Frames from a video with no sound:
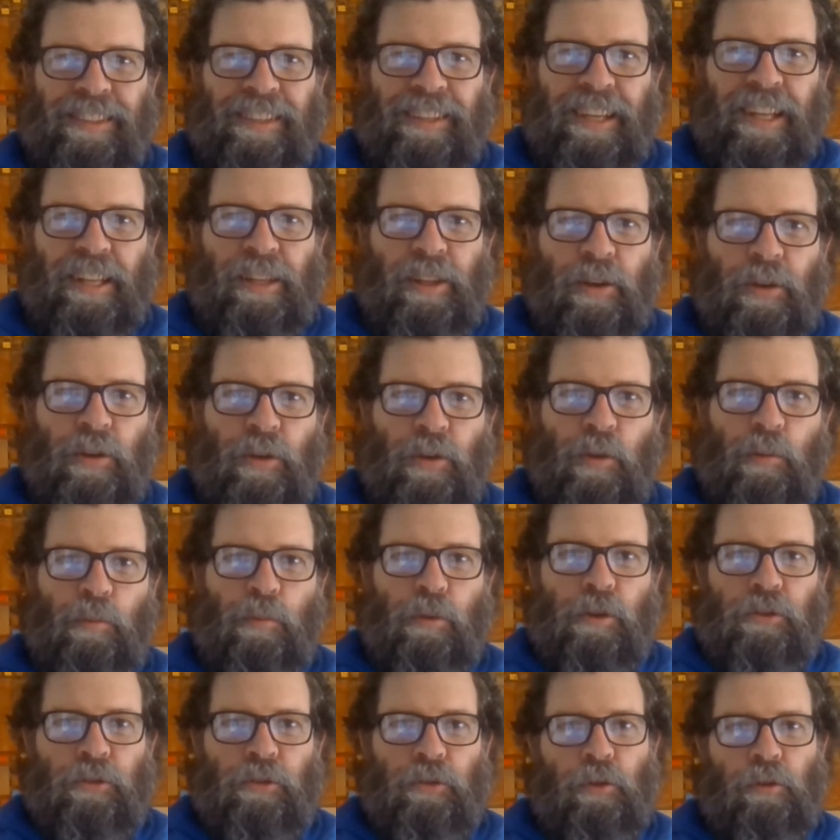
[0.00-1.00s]
Hello,
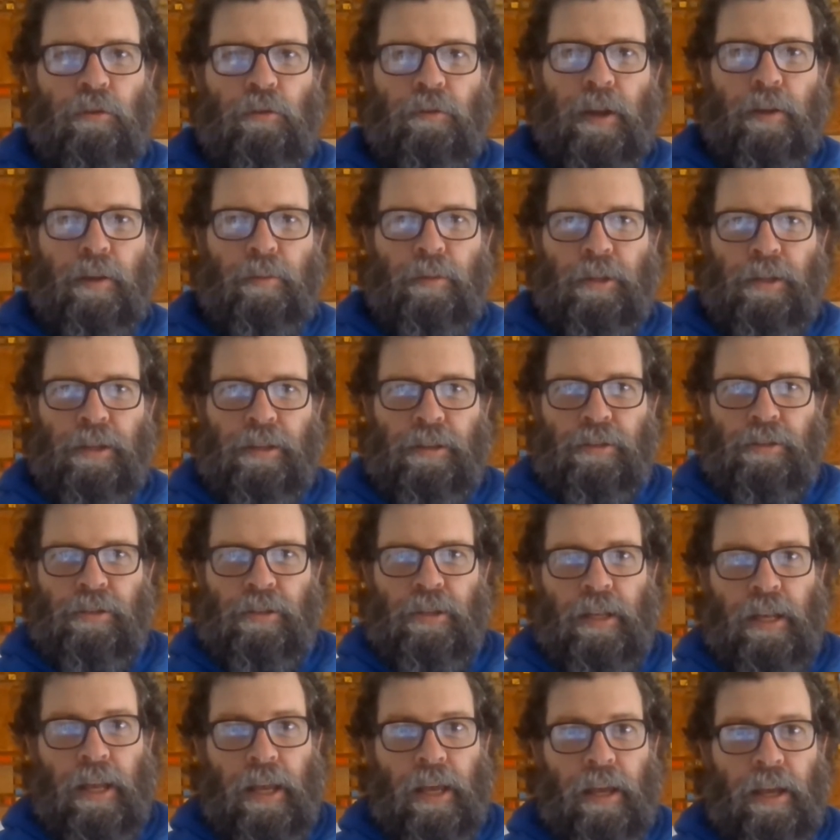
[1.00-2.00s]
preschool families.
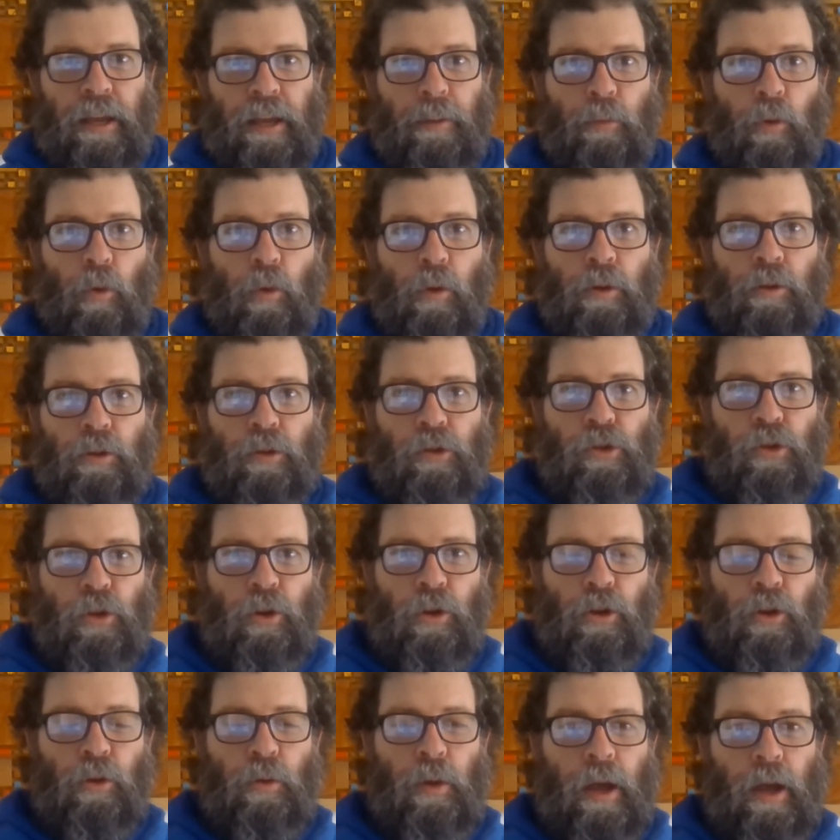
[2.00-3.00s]
Today I'm going to show
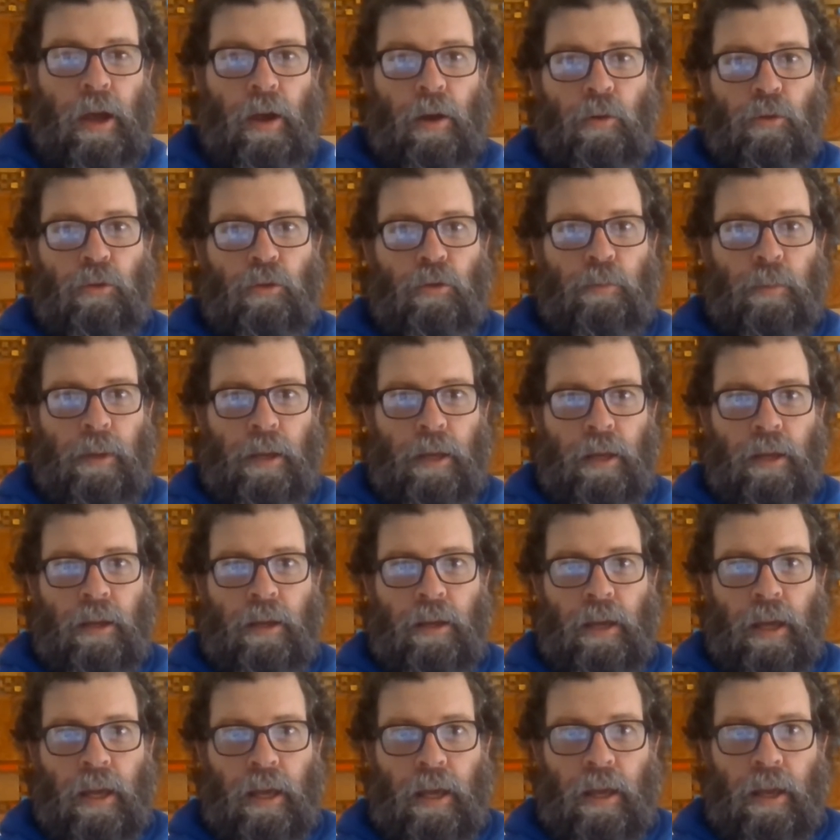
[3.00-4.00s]
you how to make
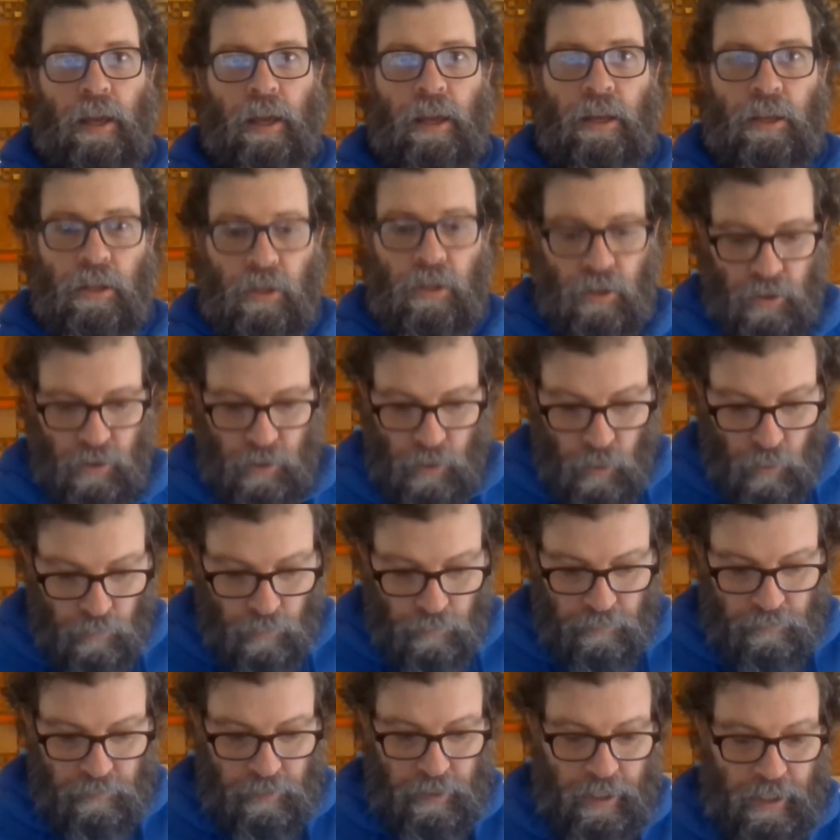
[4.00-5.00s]
a
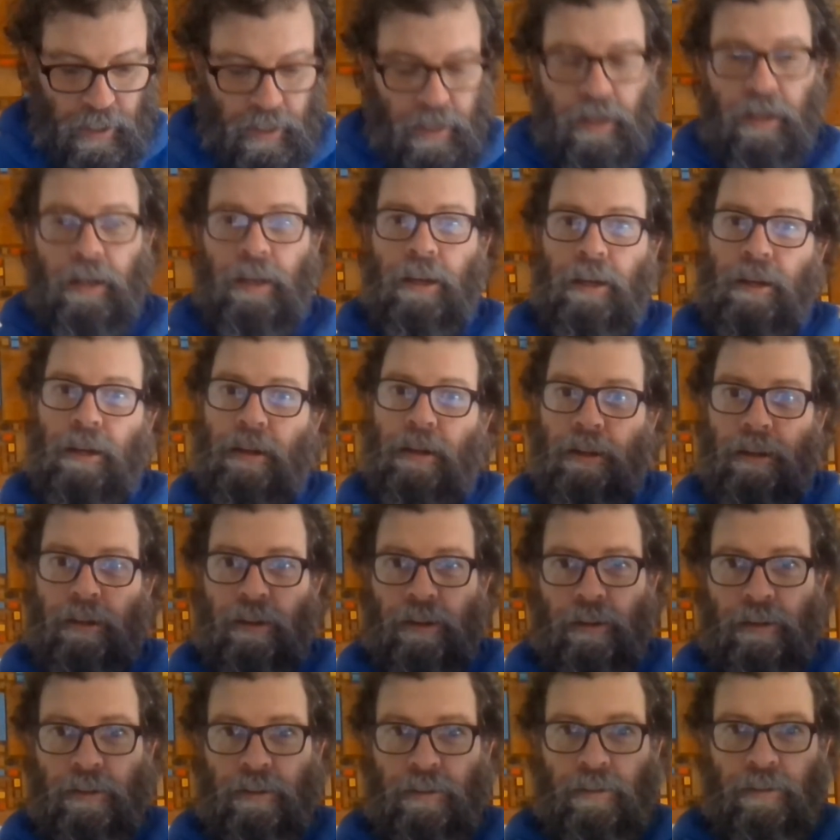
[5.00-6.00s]
snowflake,
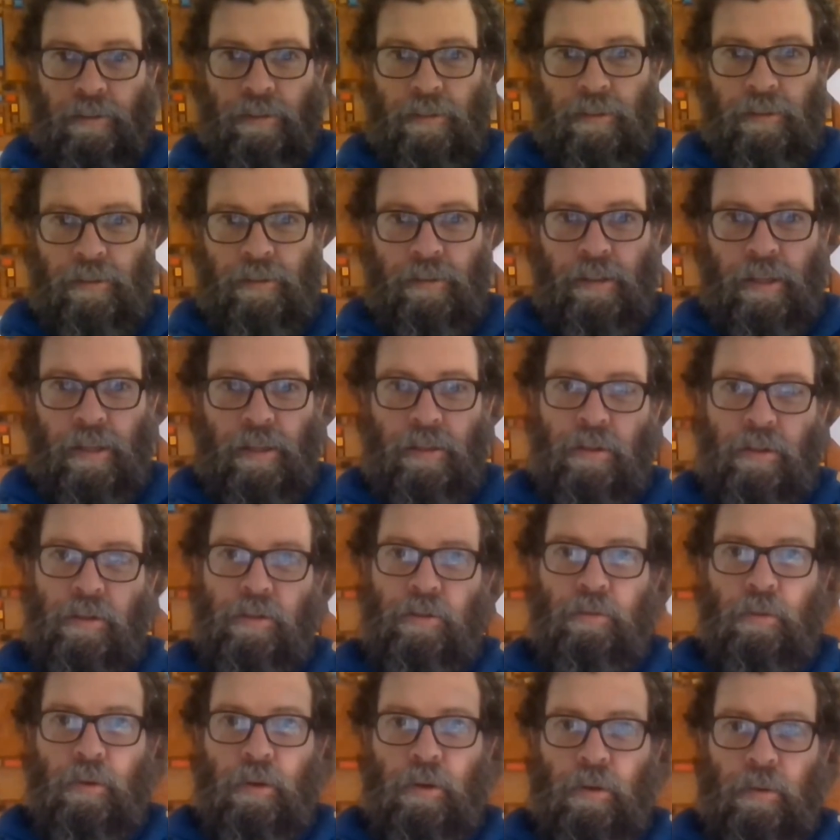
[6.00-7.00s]
like
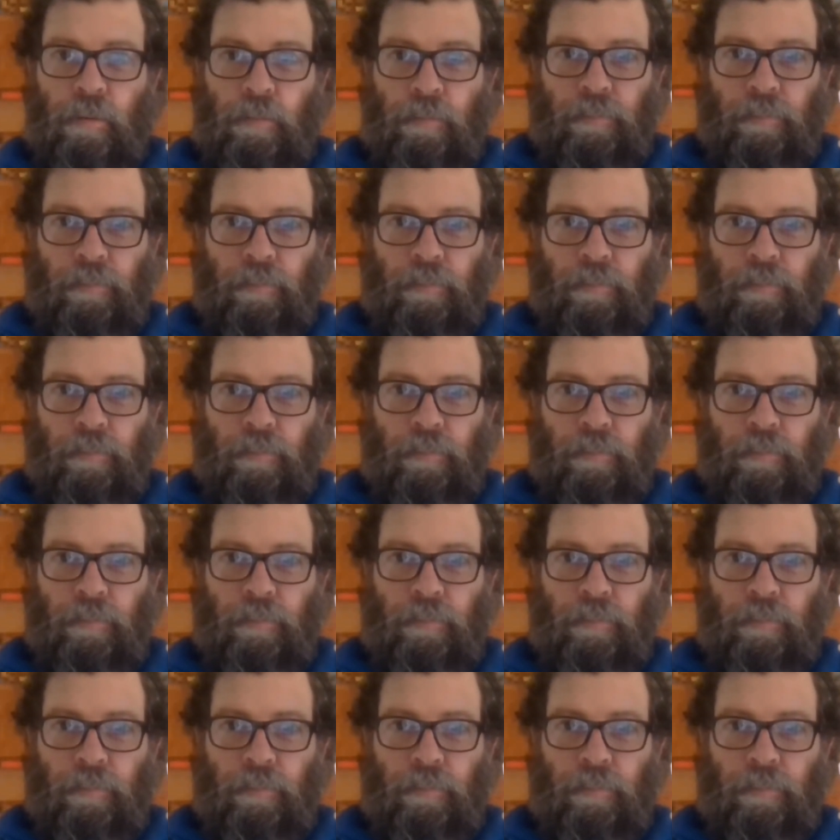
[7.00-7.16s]
this one.